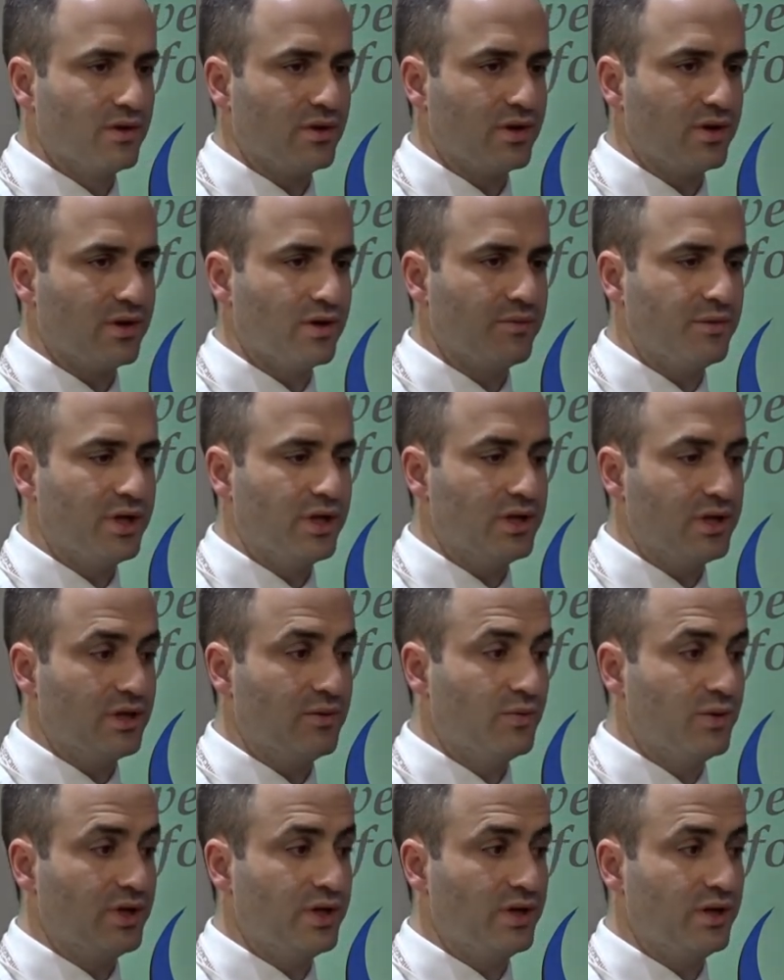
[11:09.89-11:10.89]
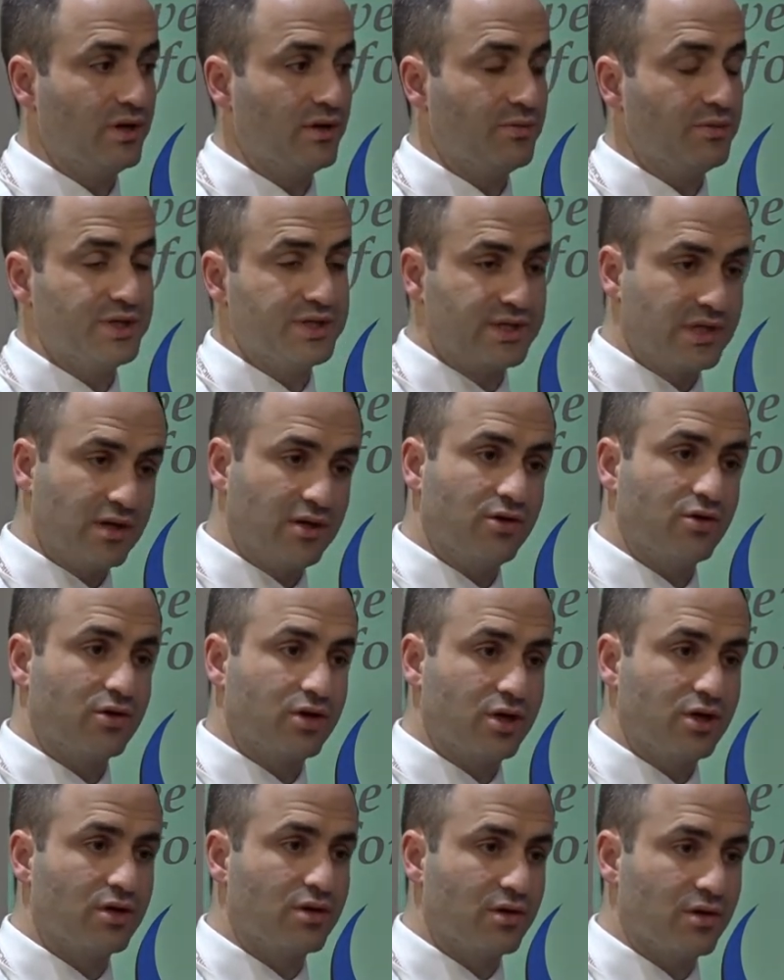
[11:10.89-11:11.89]
Um, and then we, we say
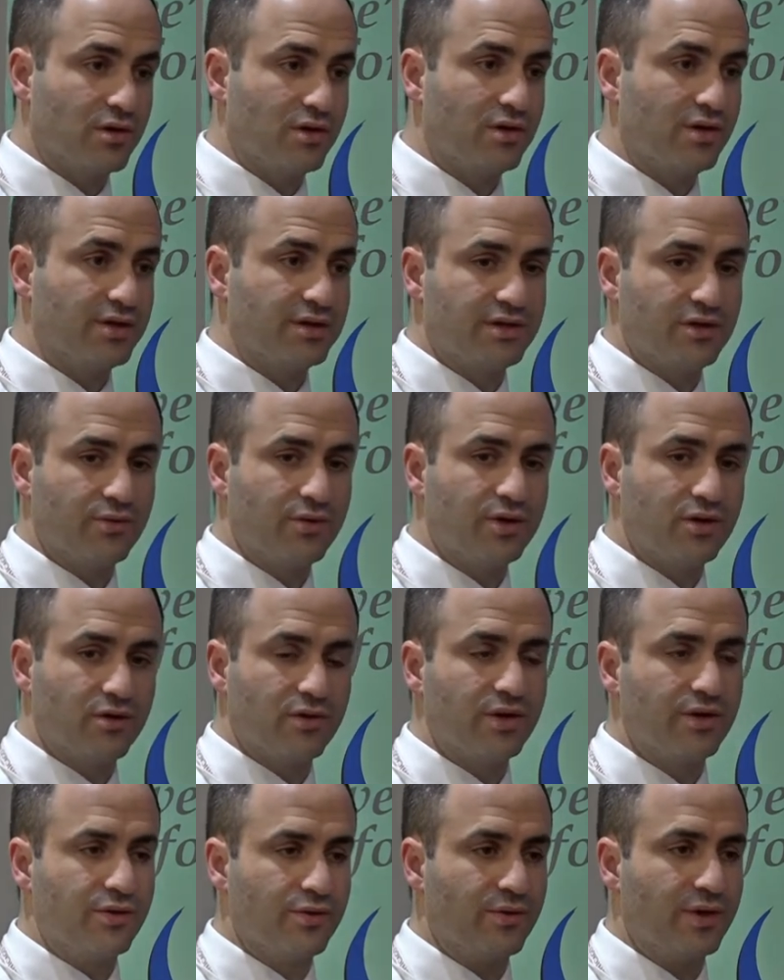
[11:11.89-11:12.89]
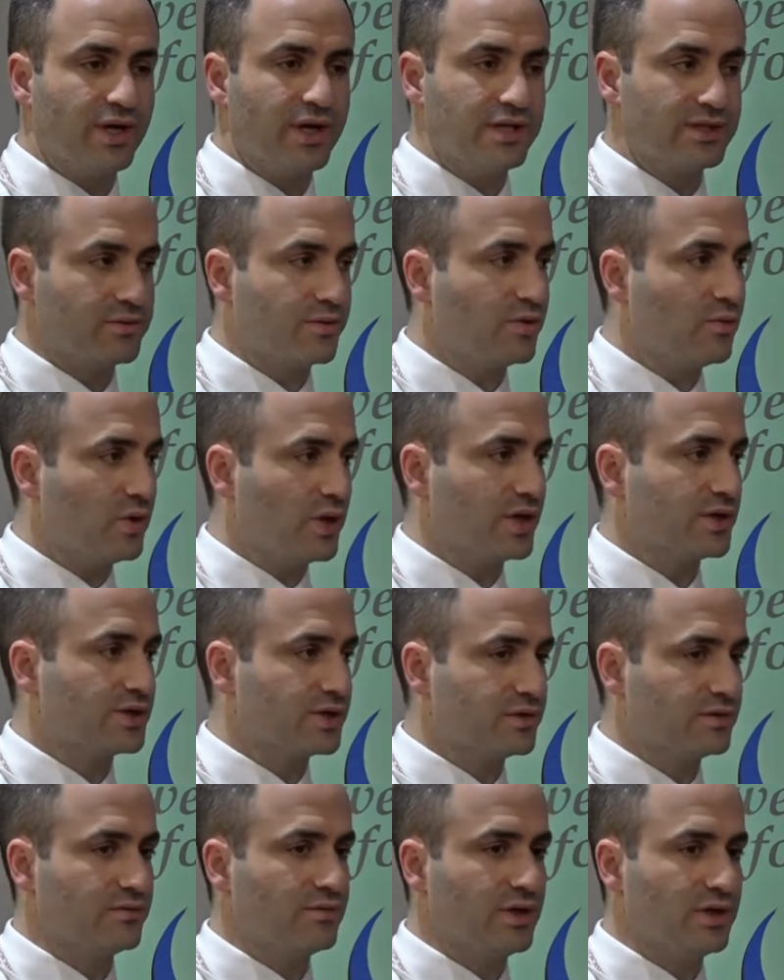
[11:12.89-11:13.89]
you're cured until we know otherwise and we
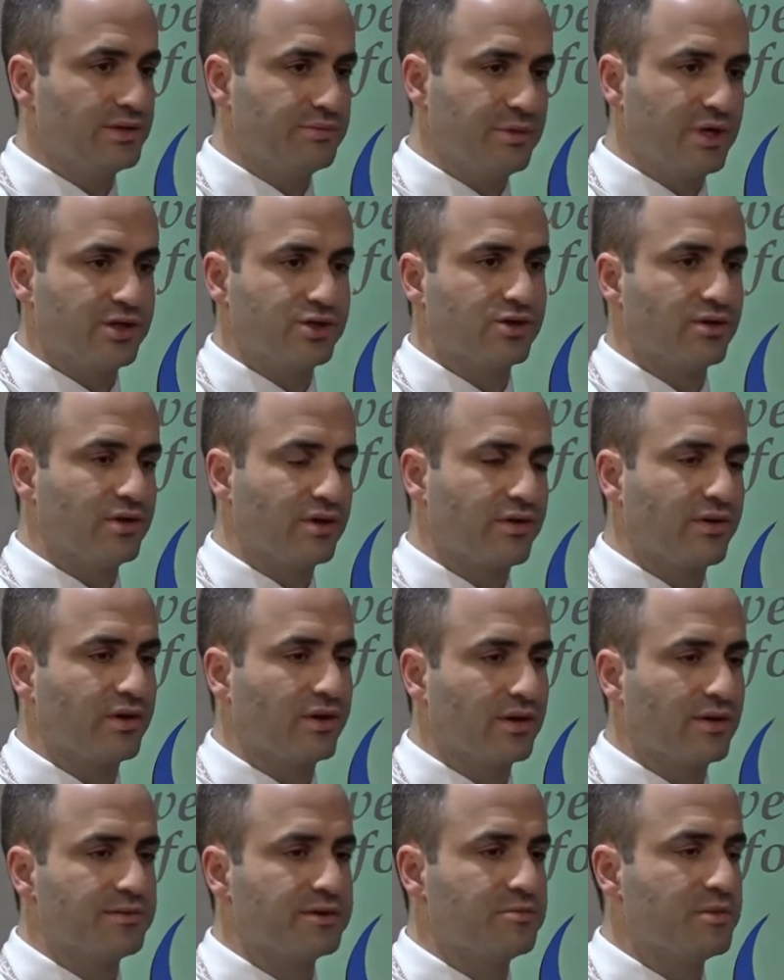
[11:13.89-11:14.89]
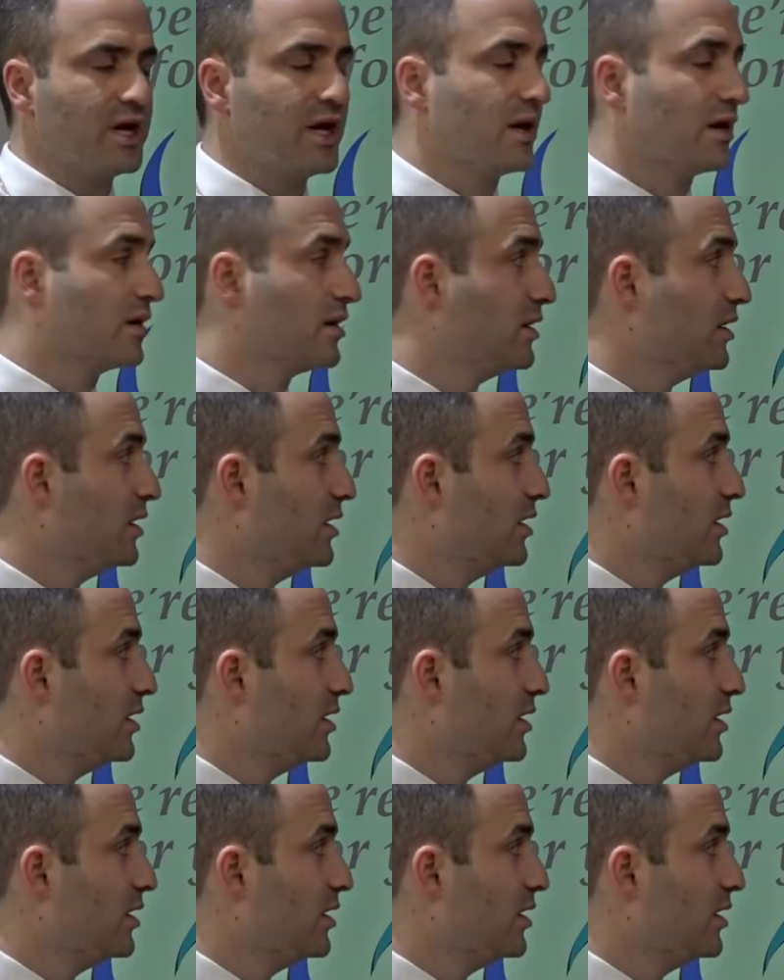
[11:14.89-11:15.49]
watch and make sure nothing comes back.